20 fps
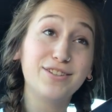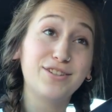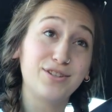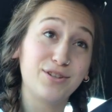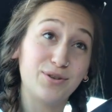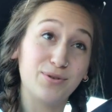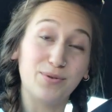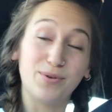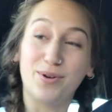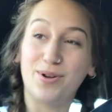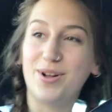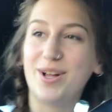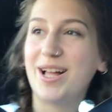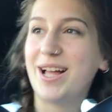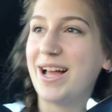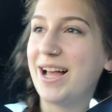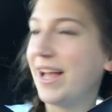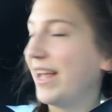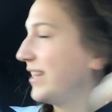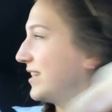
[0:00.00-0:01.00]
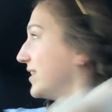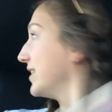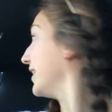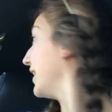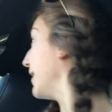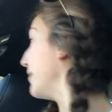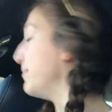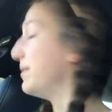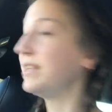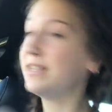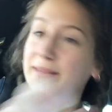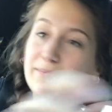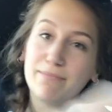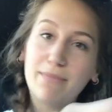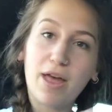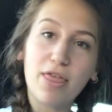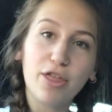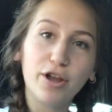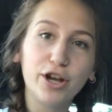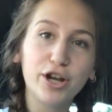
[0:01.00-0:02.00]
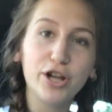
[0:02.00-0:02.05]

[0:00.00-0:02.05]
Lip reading: school. It's like I'm his mother